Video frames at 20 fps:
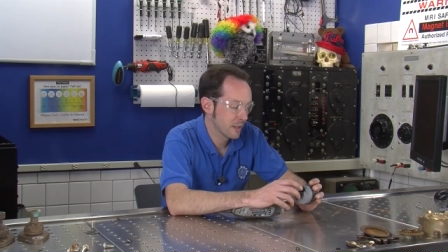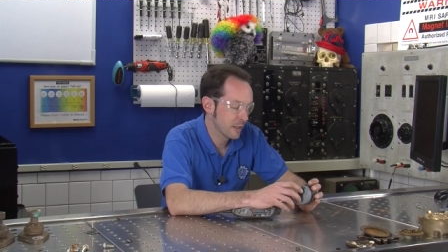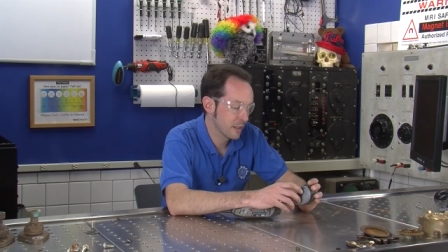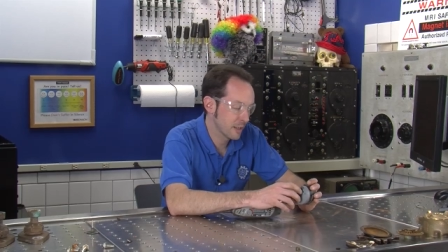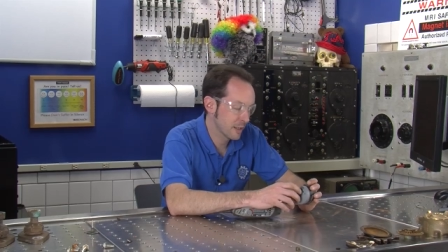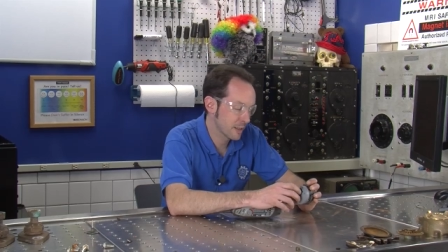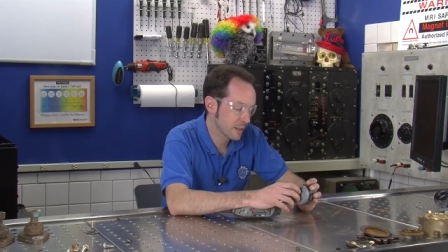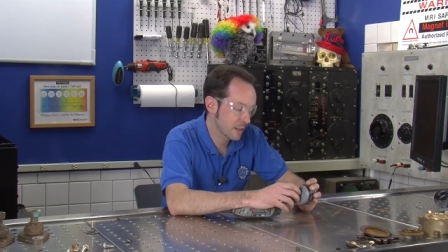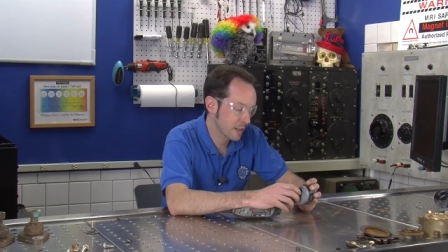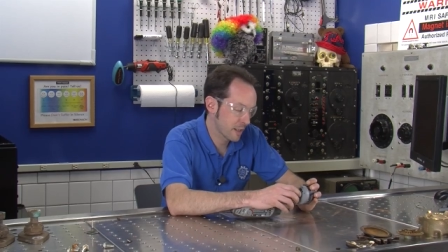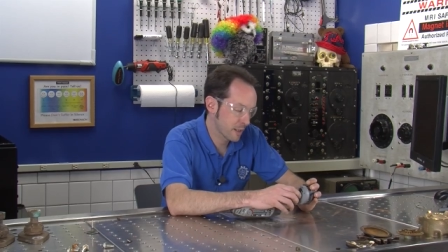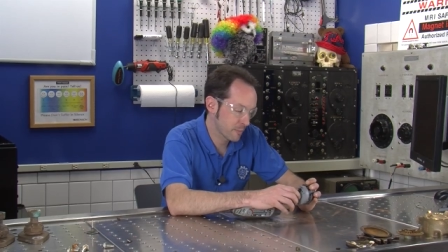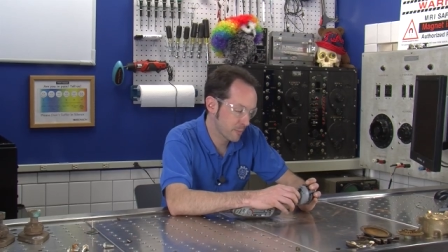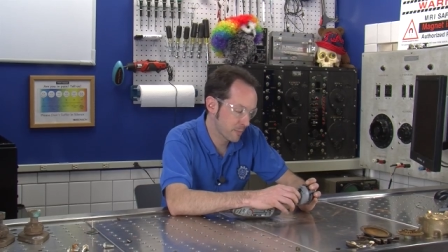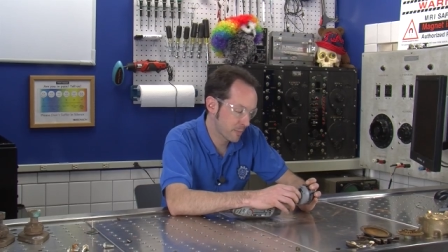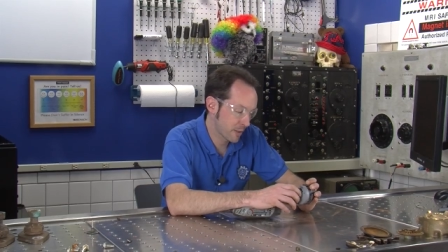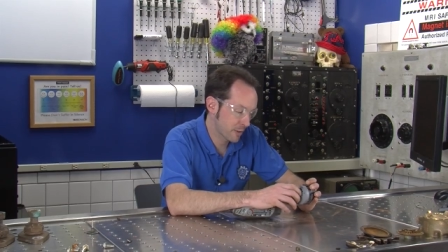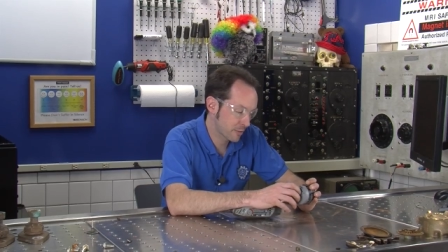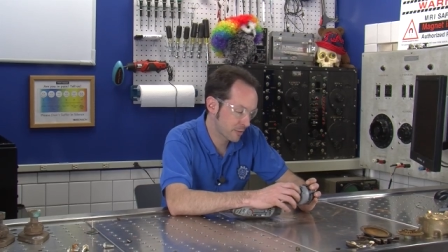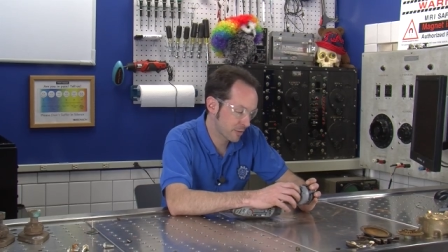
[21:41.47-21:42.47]
And I'm
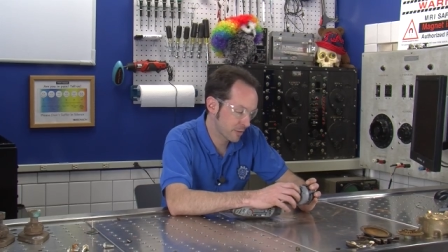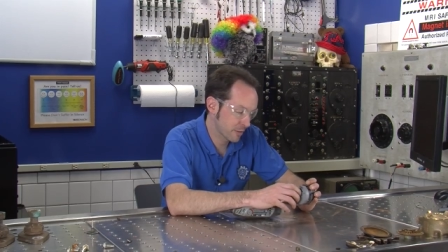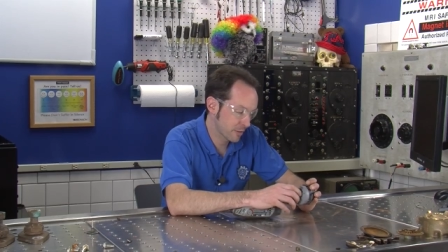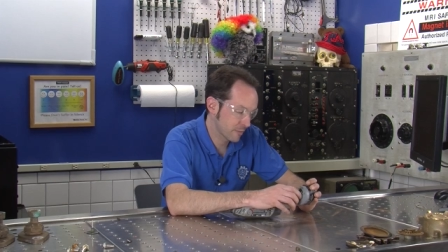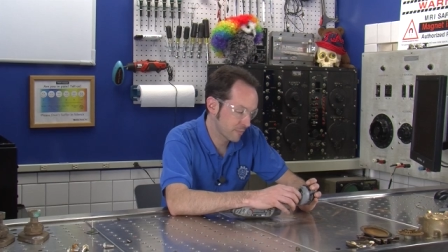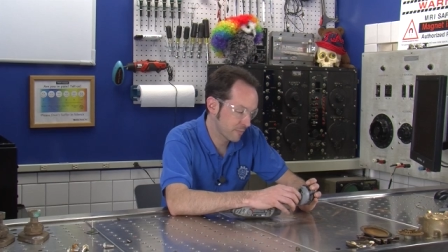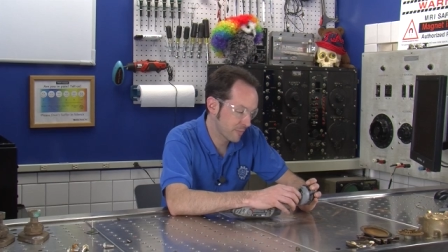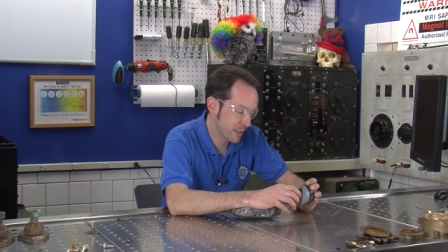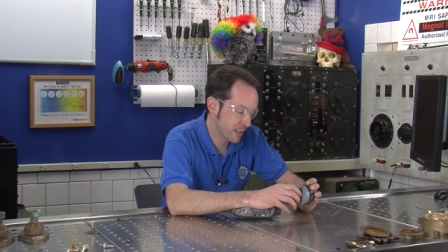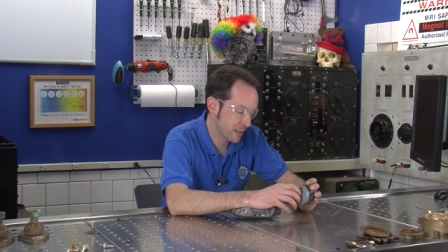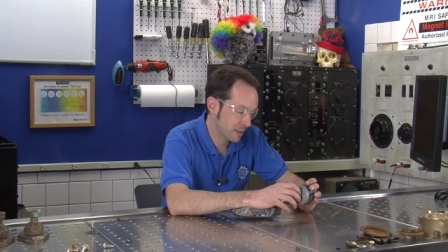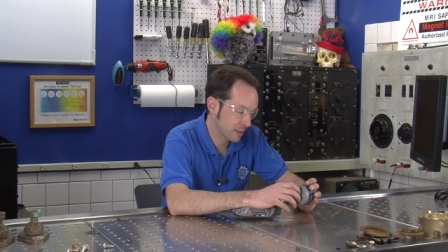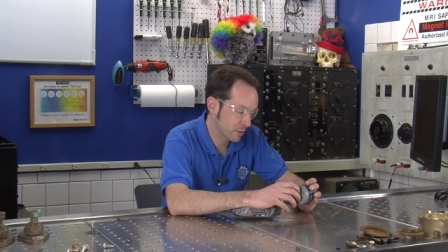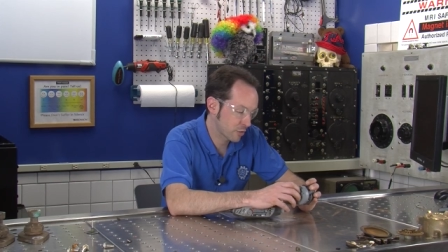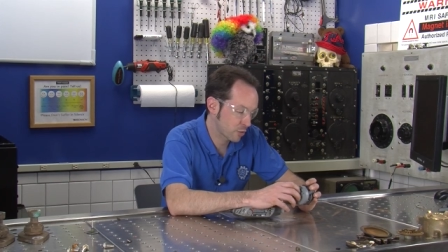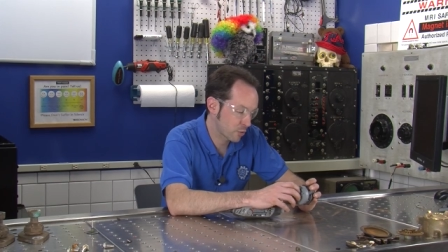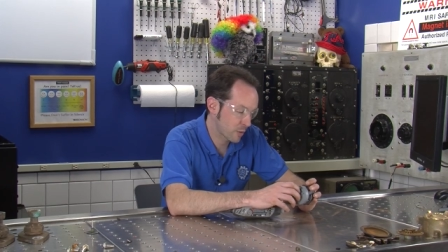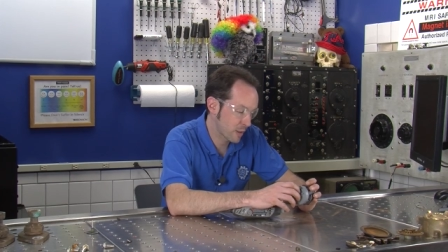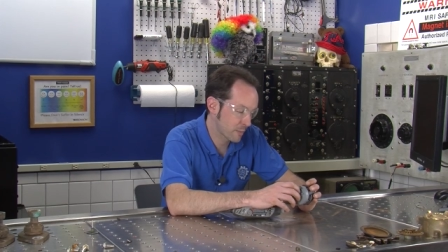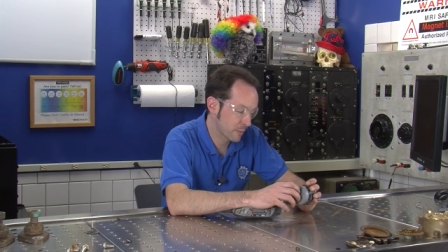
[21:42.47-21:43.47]
about to hang a
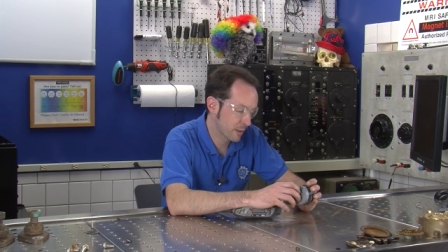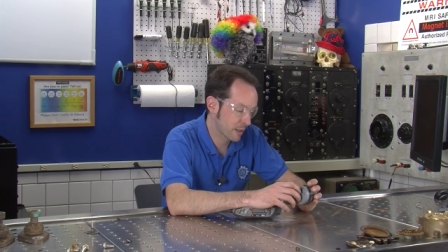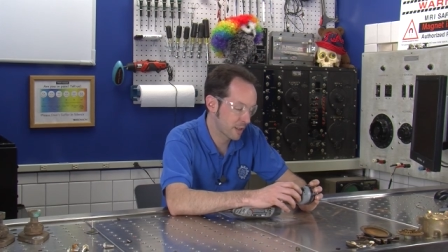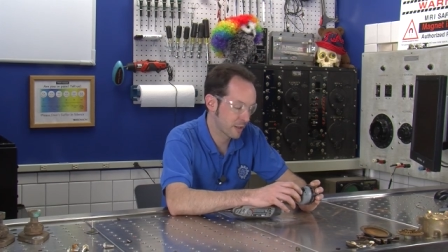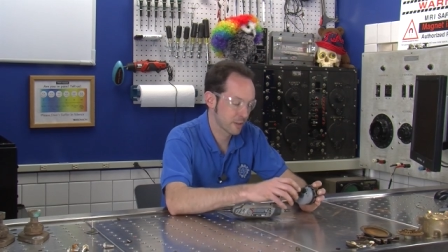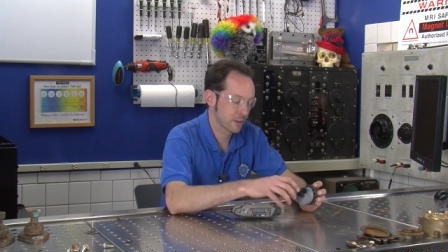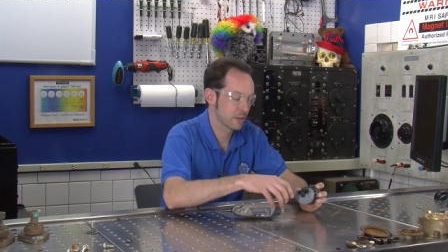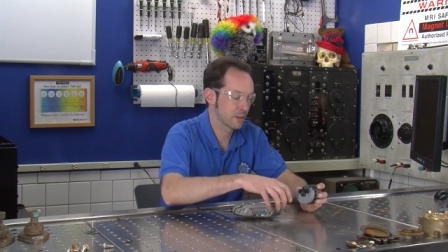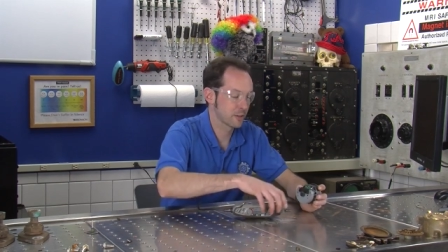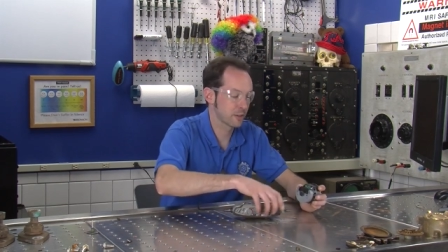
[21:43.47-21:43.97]
Dremel on there,